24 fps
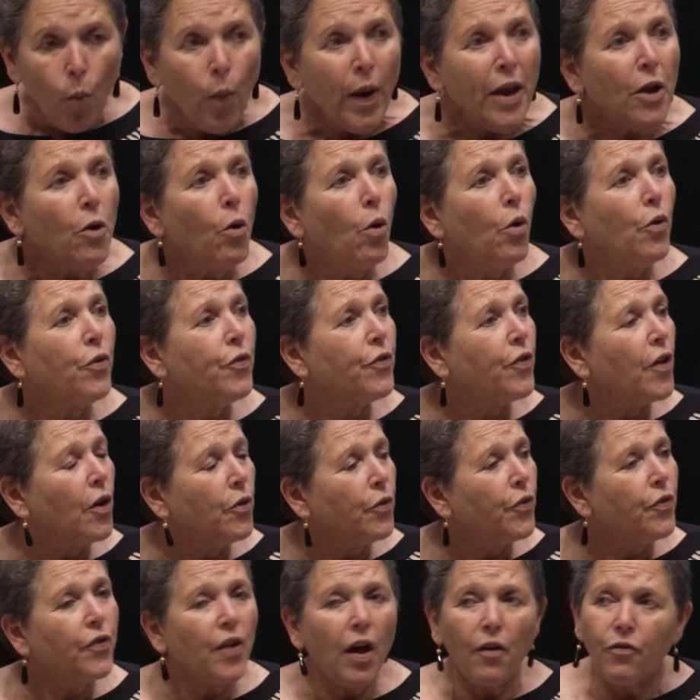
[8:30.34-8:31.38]
We
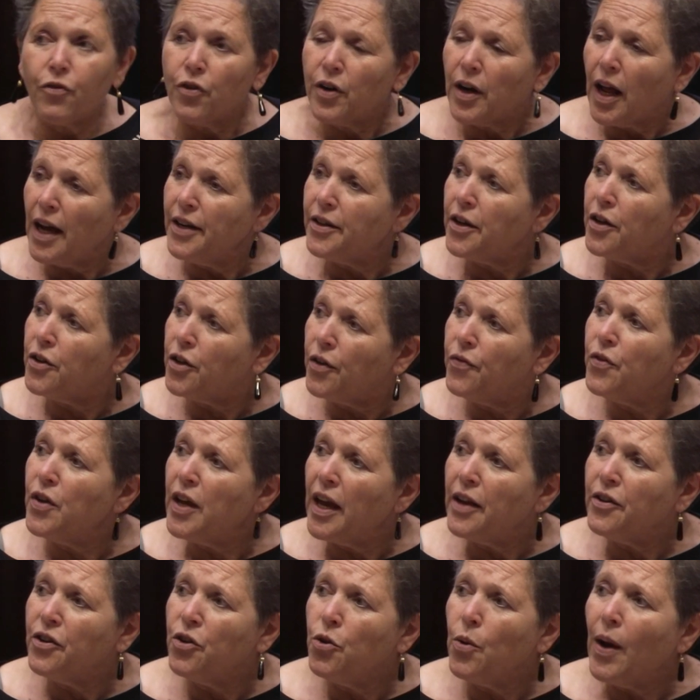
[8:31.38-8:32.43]
also suffer, and I don't know if,
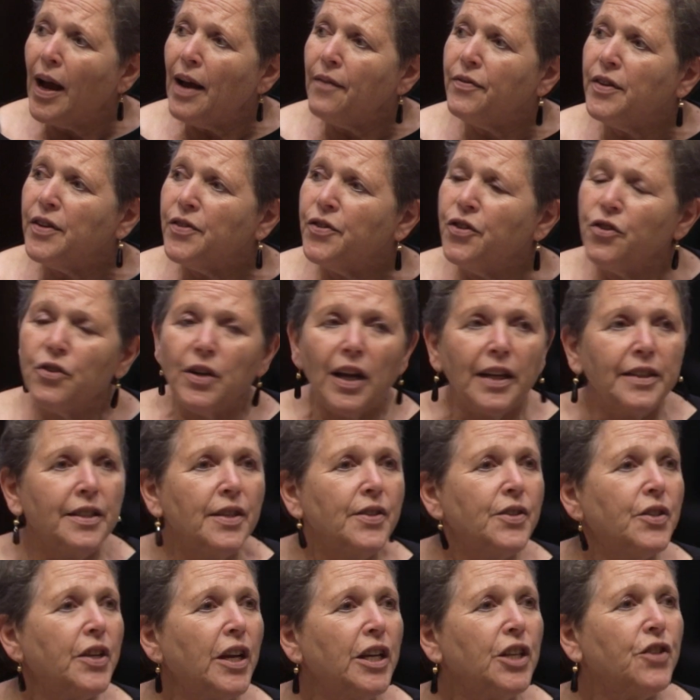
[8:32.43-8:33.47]
again, you have this in the
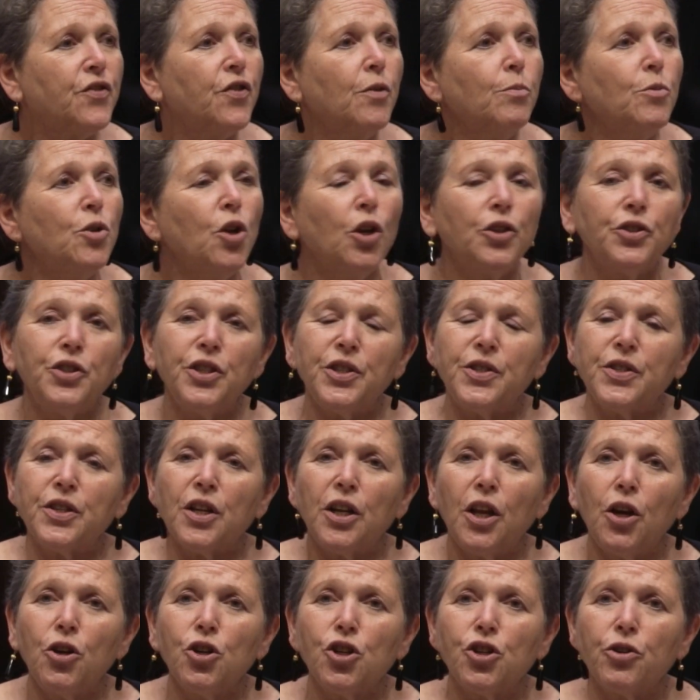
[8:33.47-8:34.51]
United States, some
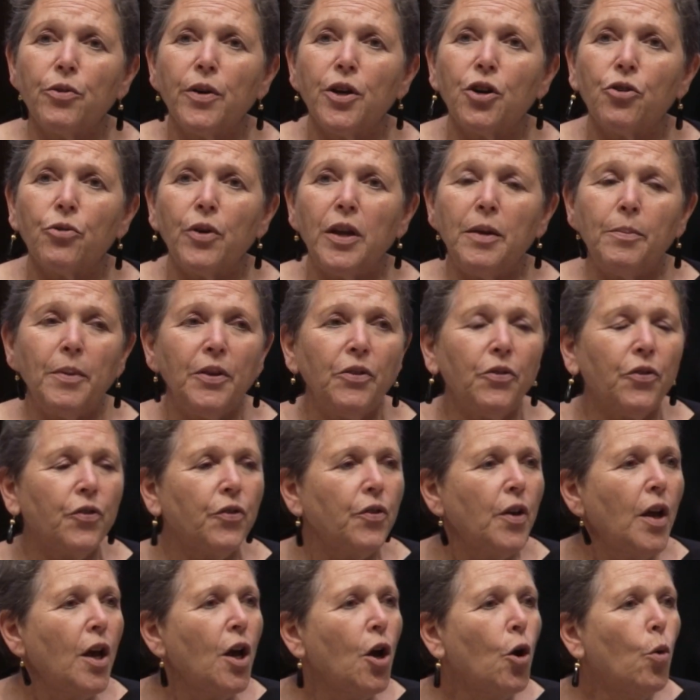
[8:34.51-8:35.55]
non-disclosure
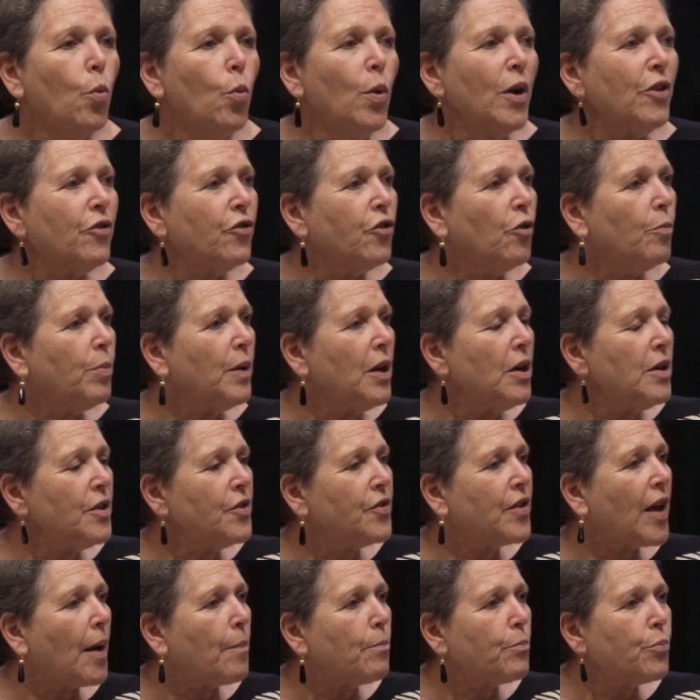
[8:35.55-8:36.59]
agreements.
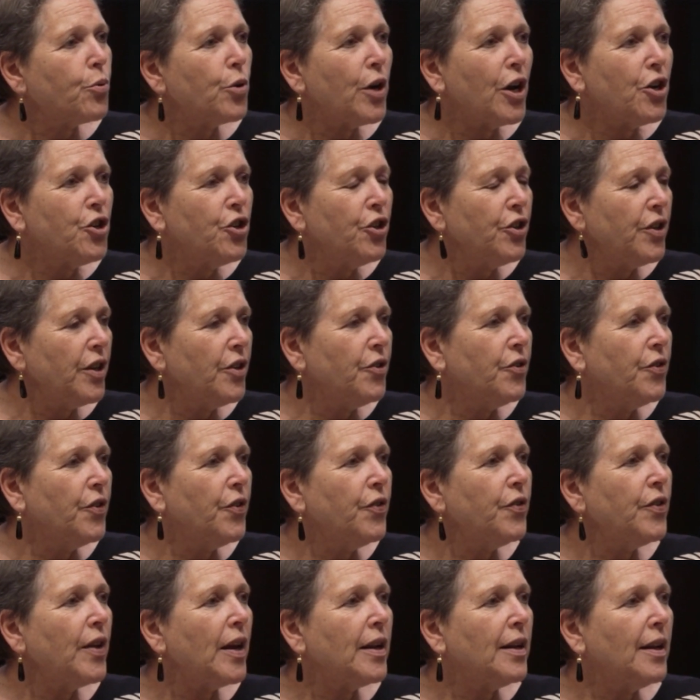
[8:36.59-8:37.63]
Whistleblowers get pressured into
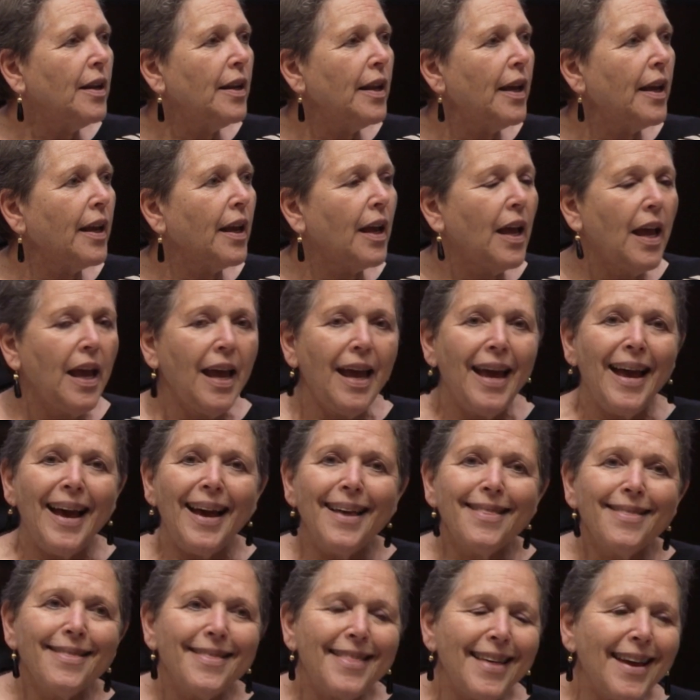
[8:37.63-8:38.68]
settling,
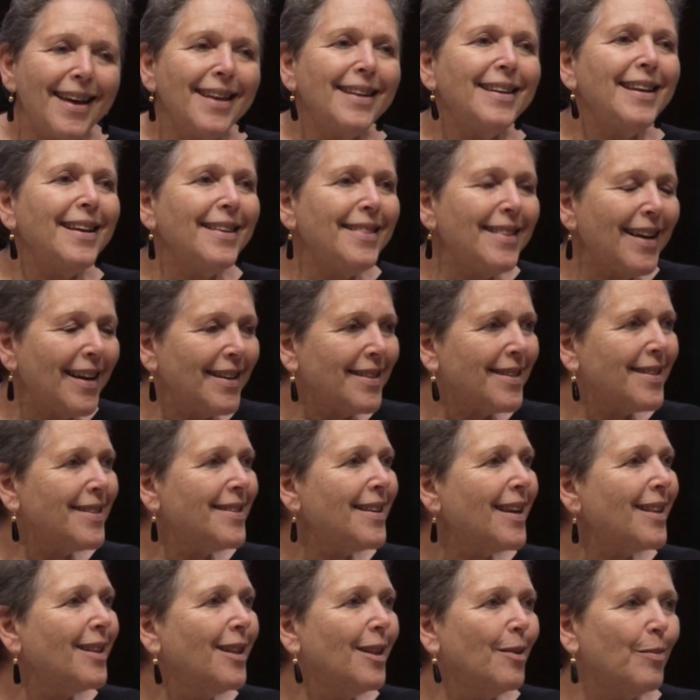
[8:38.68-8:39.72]
and then in that
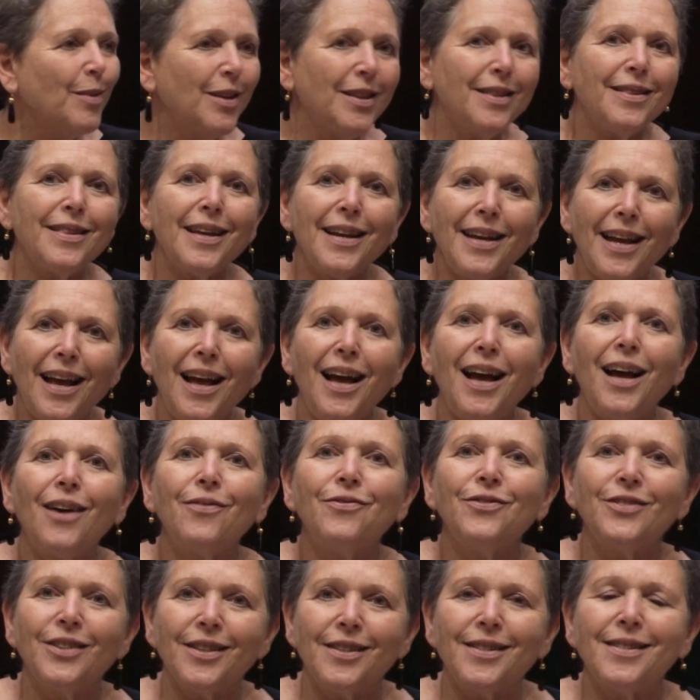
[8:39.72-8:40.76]
settlement, they
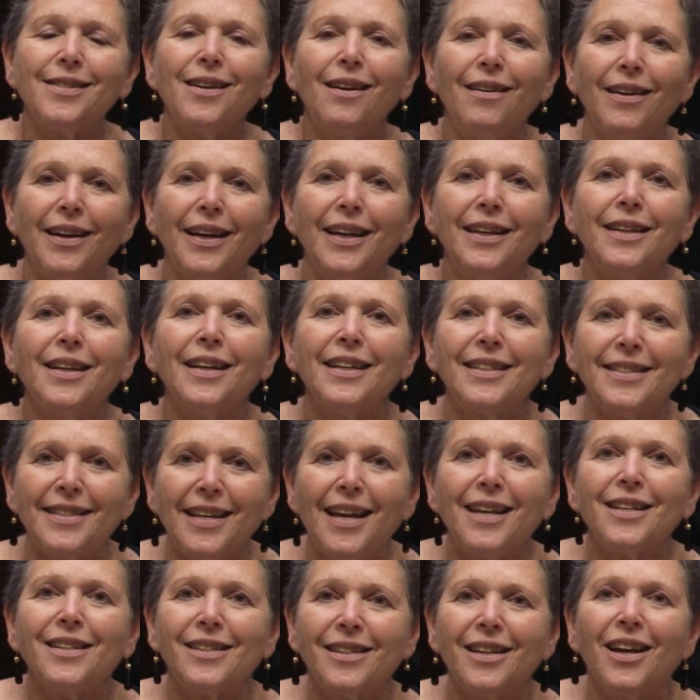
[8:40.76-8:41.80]
have to sign
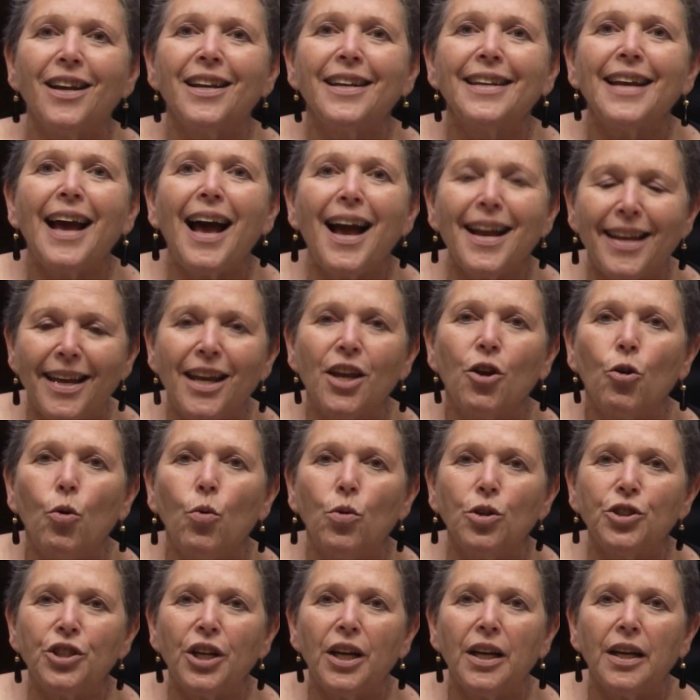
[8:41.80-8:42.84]
a gagging
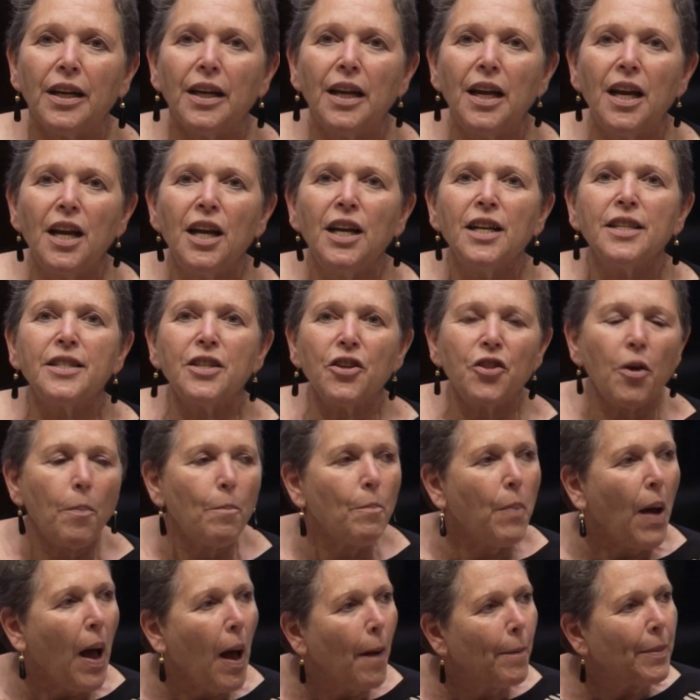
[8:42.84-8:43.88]
order. So the
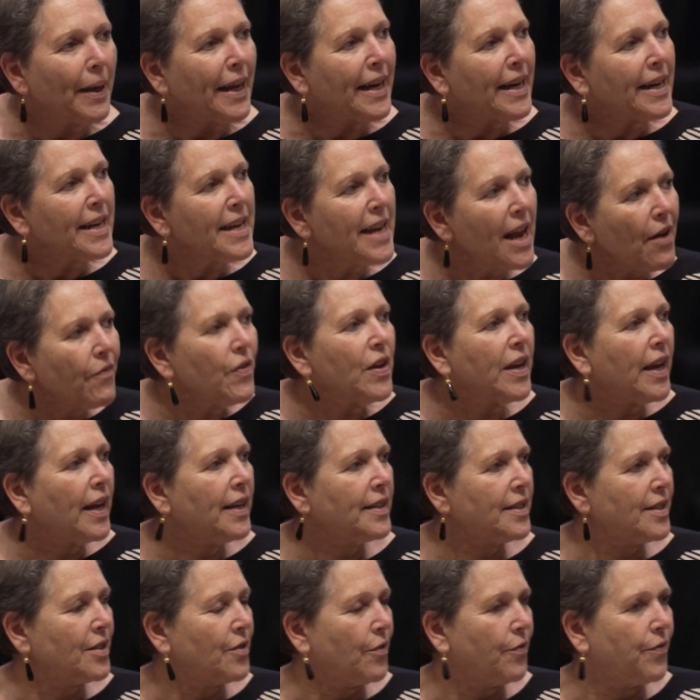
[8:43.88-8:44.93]
public never
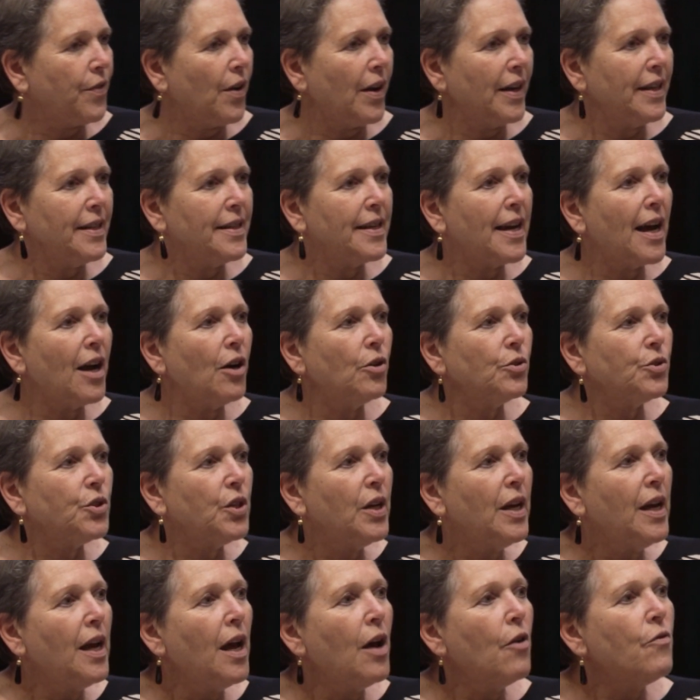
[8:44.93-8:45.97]
gets to find out.
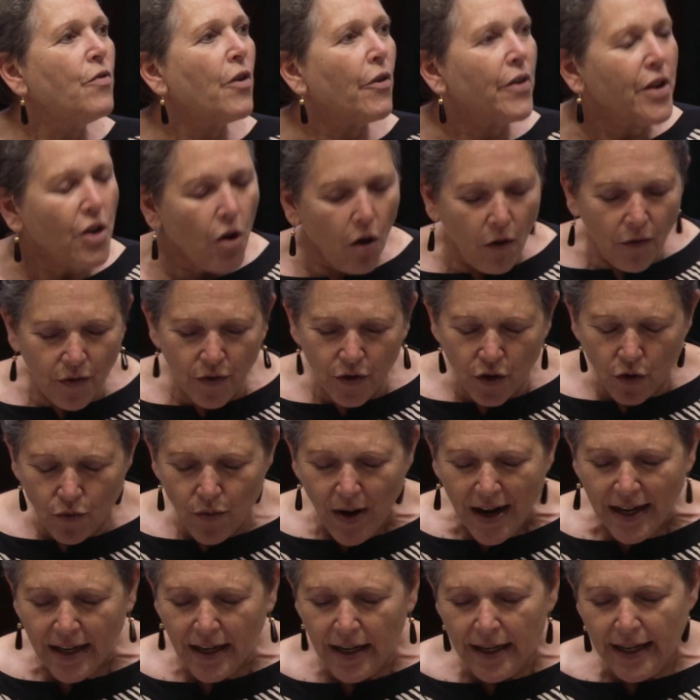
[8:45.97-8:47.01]
Very often the
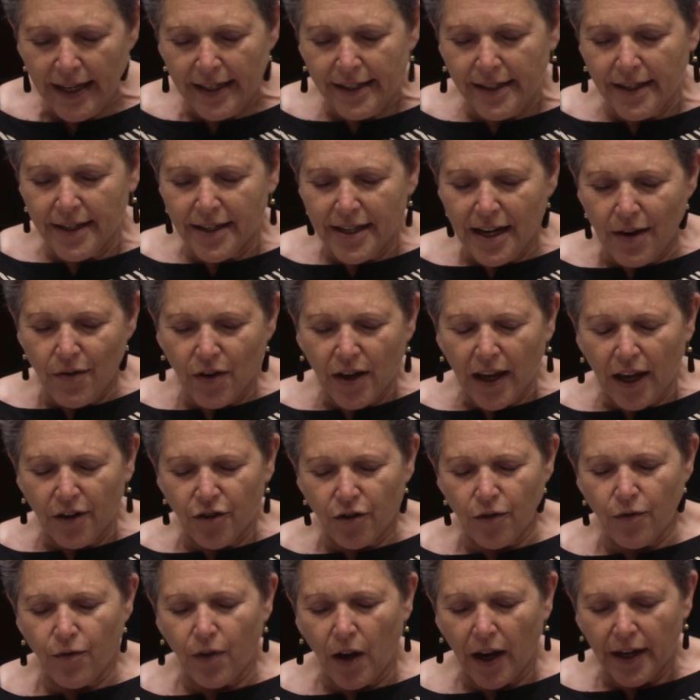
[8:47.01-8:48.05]
regulators never get
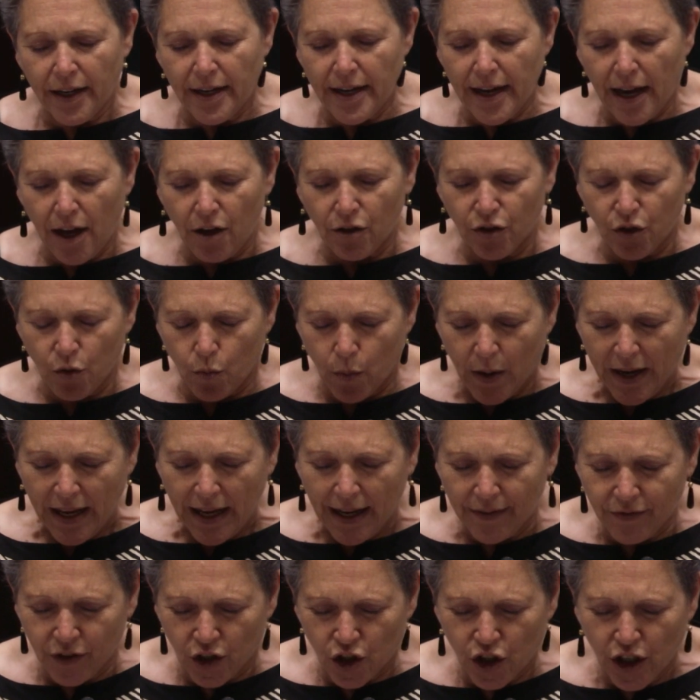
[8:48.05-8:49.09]
to find out, and we
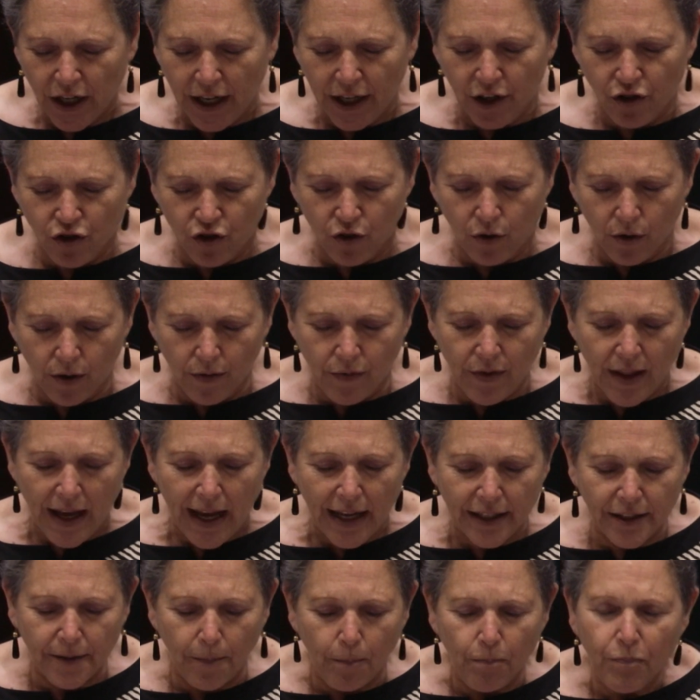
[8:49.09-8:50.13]
have to change all of
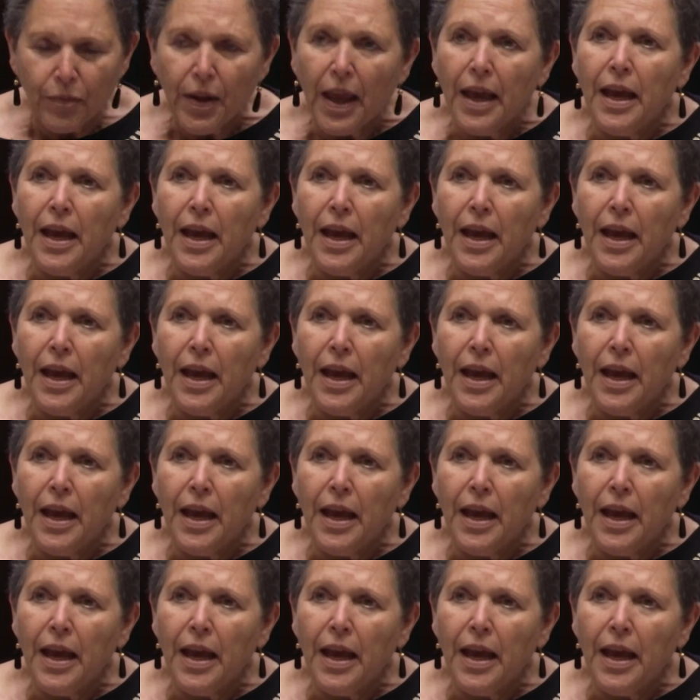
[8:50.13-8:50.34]
that.